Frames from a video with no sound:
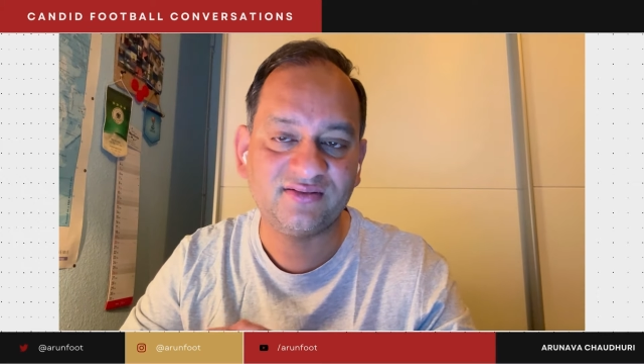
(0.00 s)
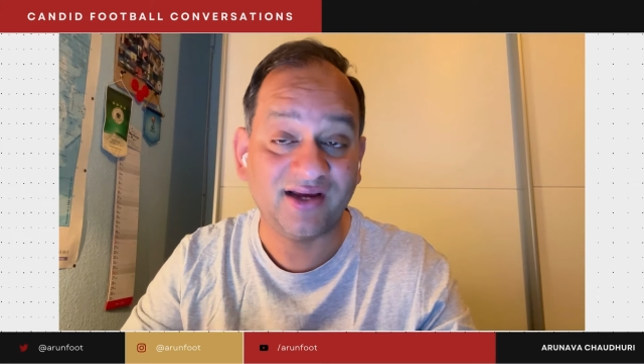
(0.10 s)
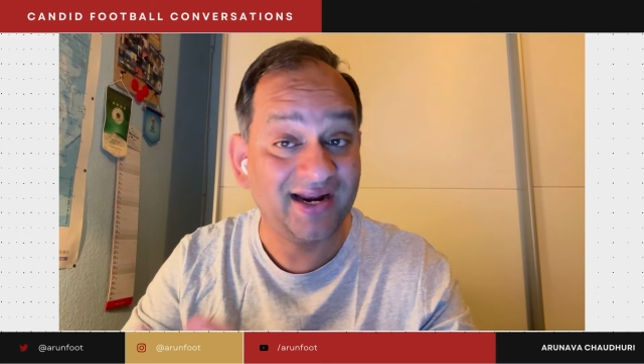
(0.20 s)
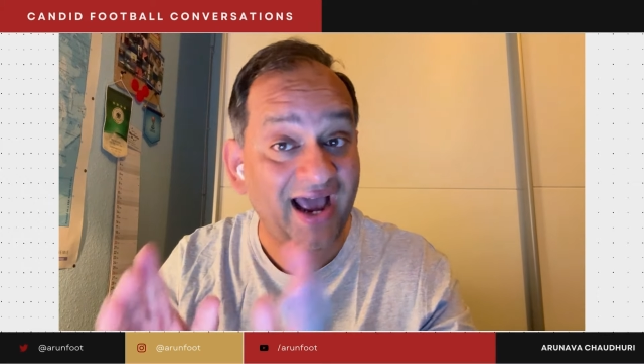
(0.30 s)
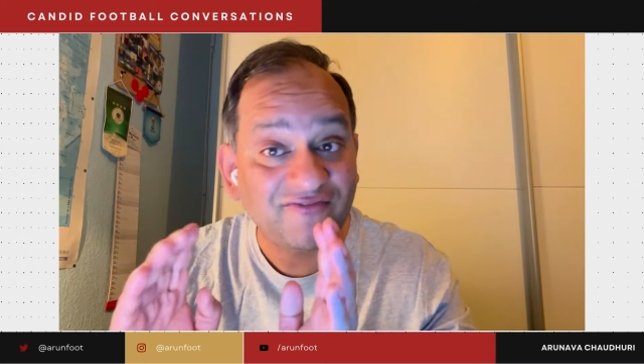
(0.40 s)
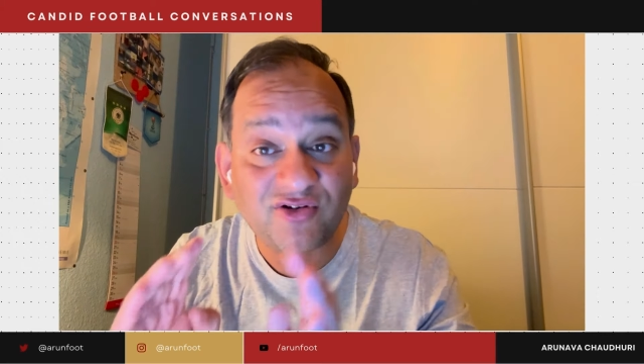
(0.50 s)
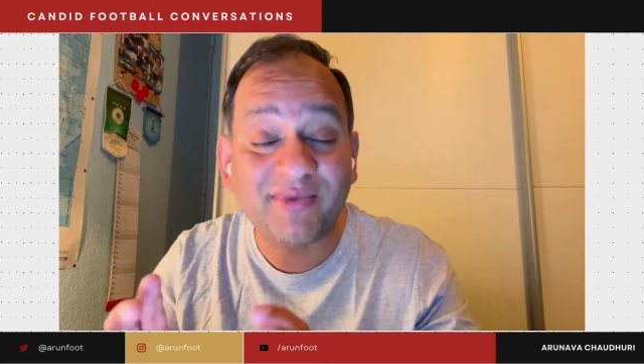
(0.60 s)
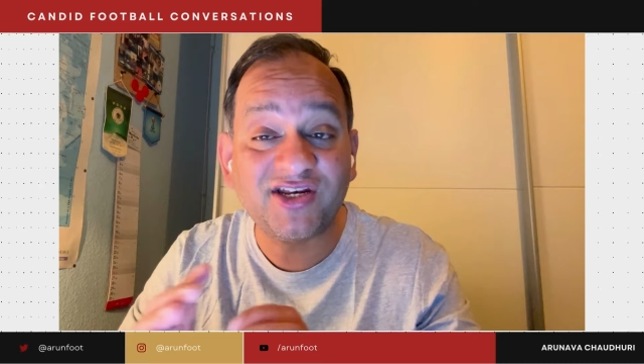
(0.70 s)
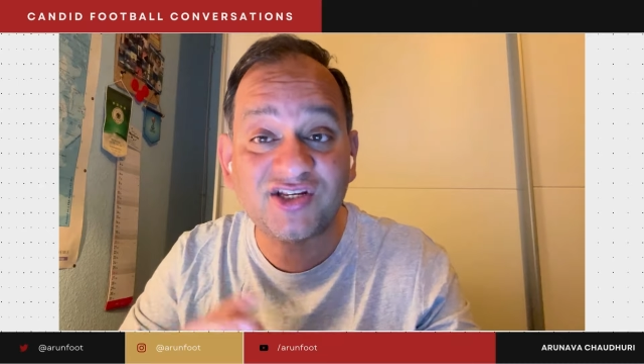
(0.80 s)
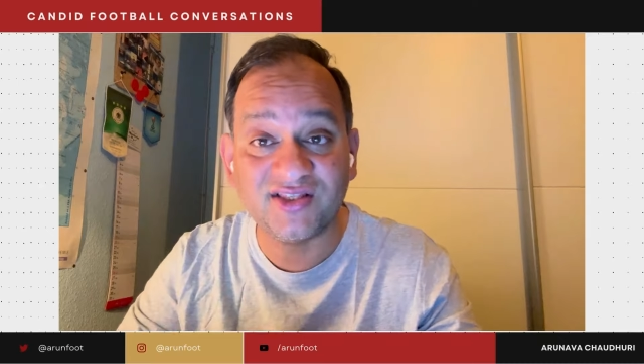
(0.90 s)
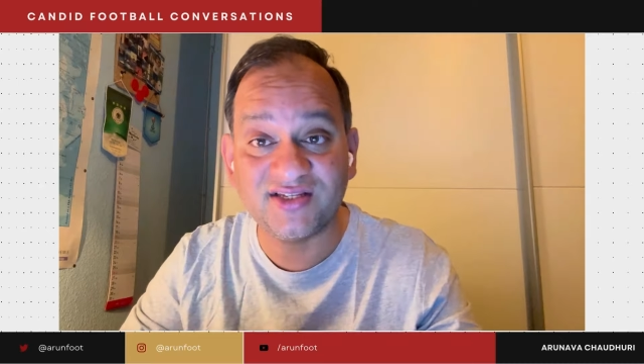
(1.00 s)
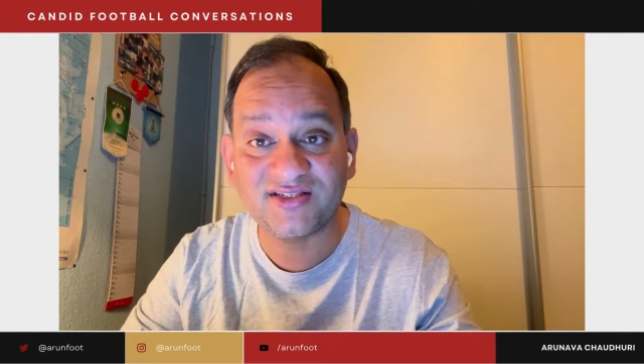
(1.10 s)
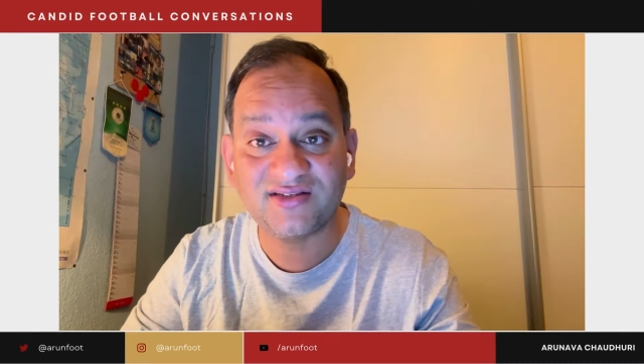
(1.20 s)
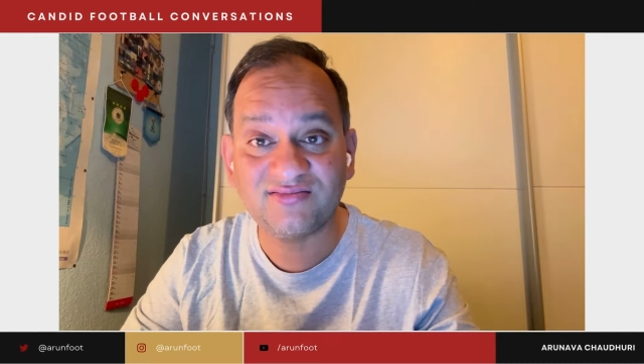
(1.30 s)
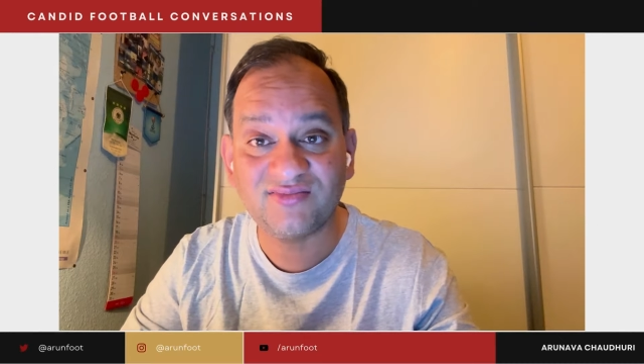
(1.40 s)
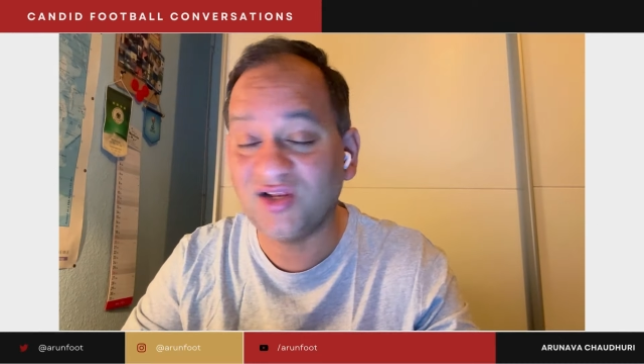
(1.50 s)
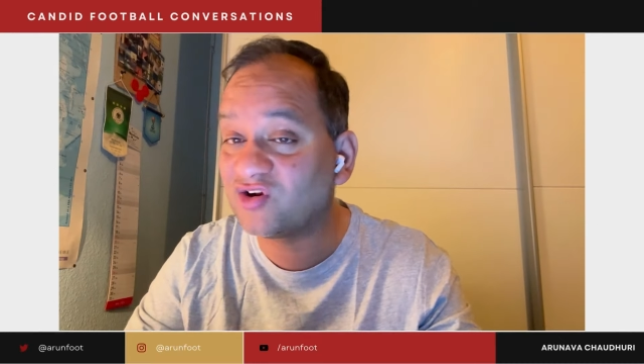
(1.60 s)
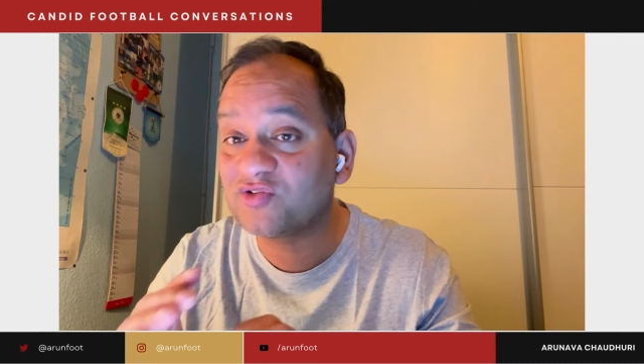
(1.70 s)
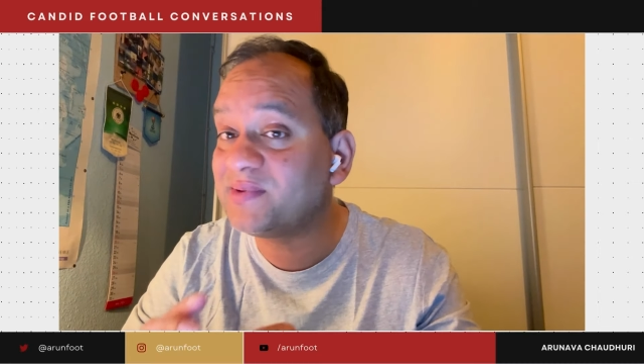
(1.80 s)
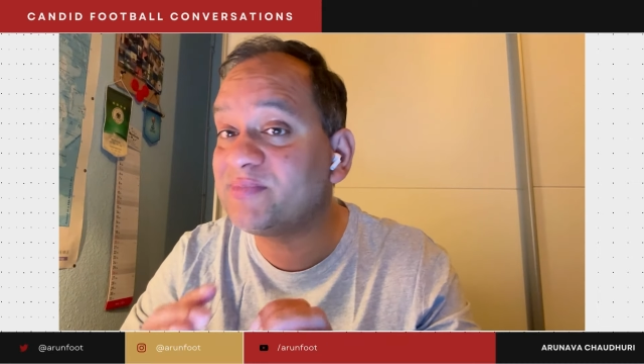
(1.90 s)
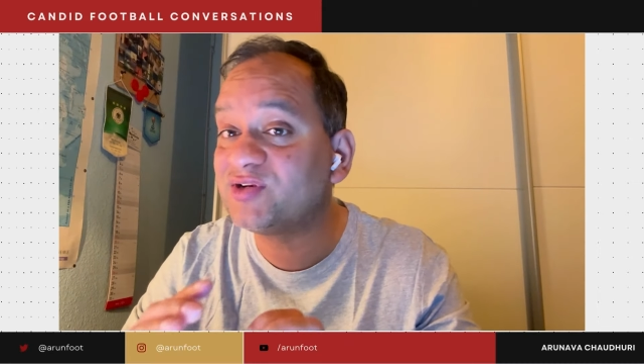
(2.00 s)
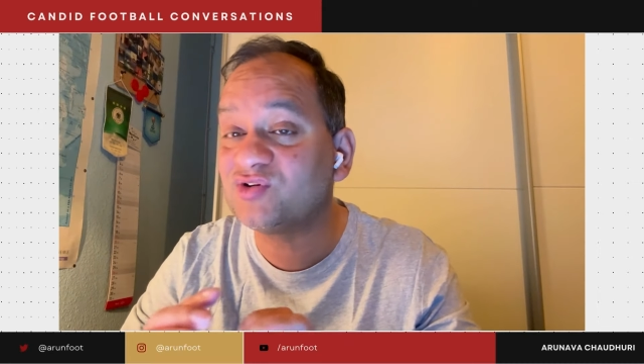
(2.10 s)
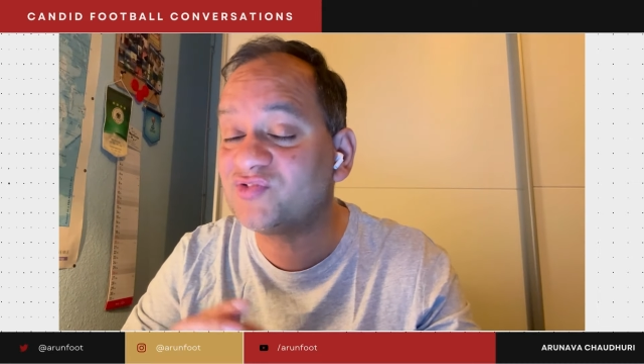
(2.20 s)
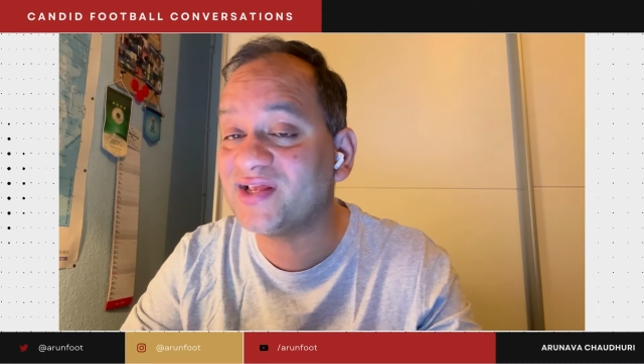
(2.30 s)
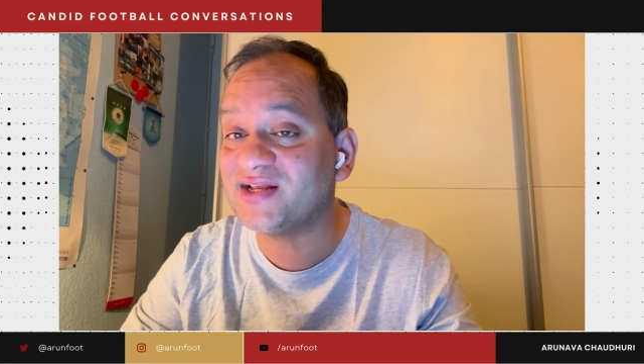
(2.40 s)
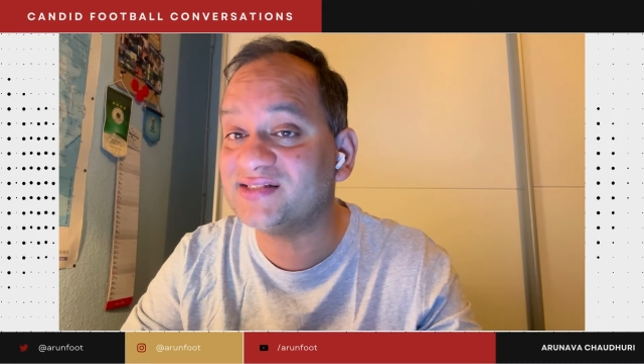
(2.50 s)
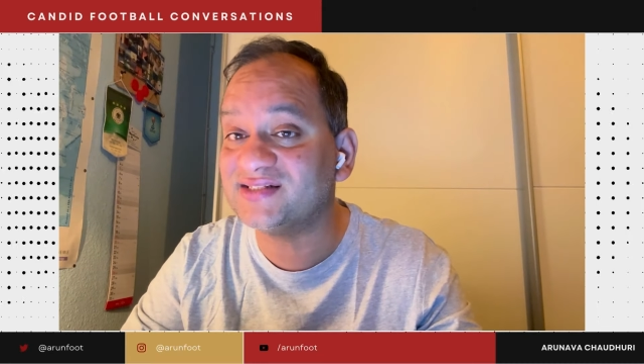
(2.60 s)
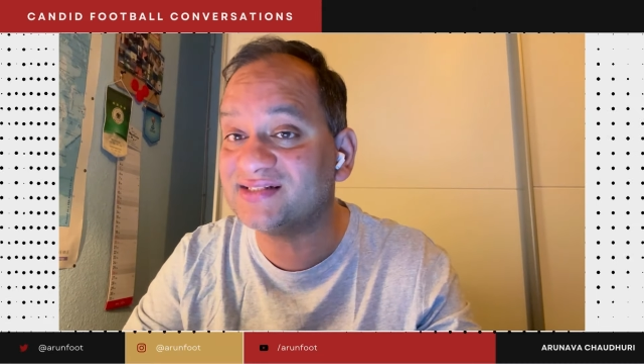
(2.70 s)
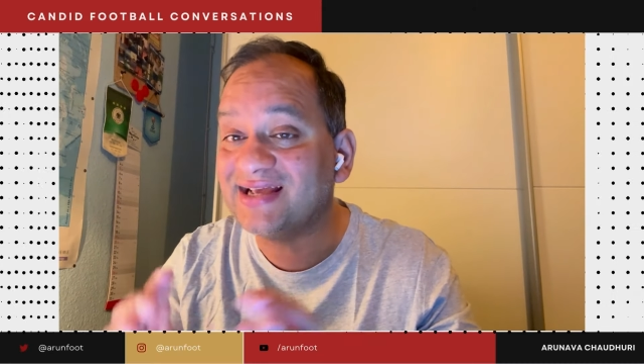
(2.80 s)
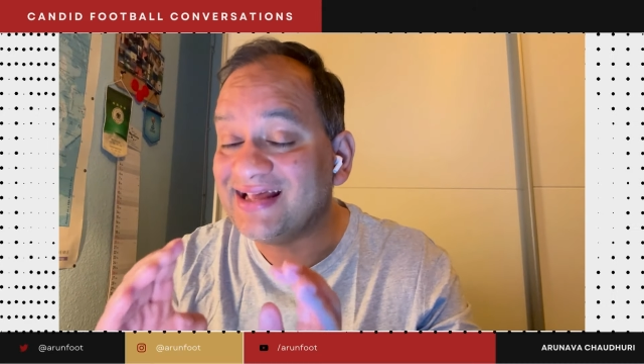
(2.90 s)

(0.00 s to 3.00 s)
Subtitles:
And I have to mention this. A lot of people don't realize this,